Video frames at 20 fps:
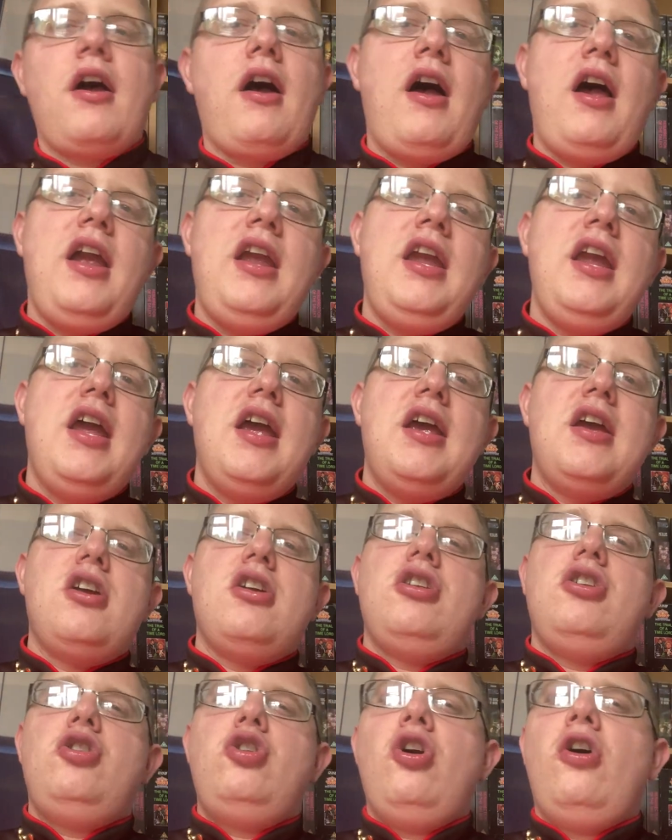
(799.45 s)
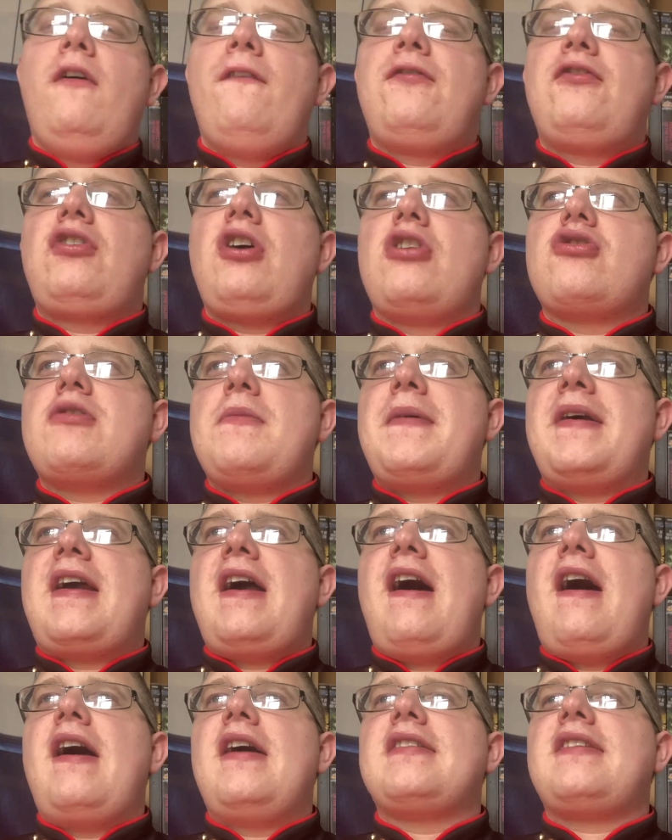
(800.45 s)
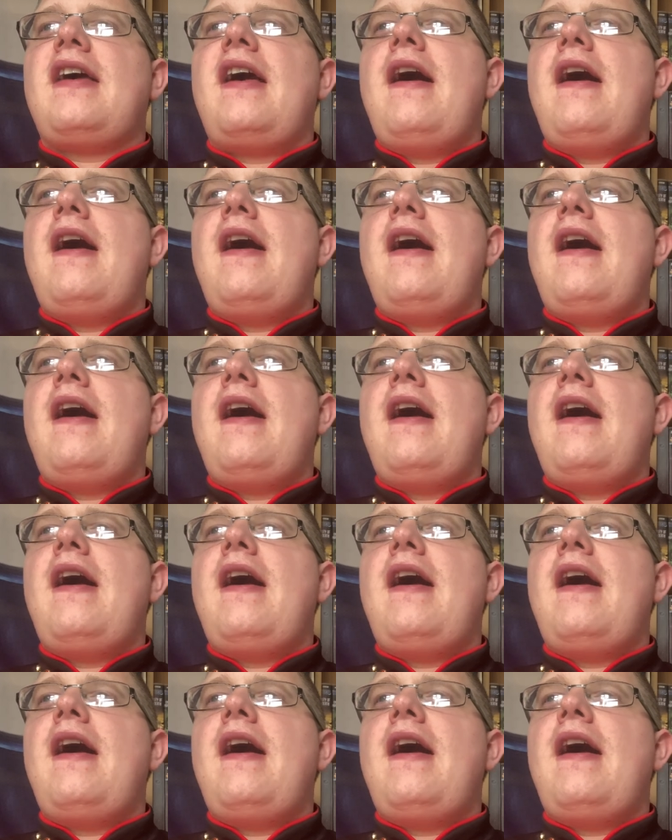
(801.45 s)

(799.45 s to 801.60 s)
I love Star Trek Picard.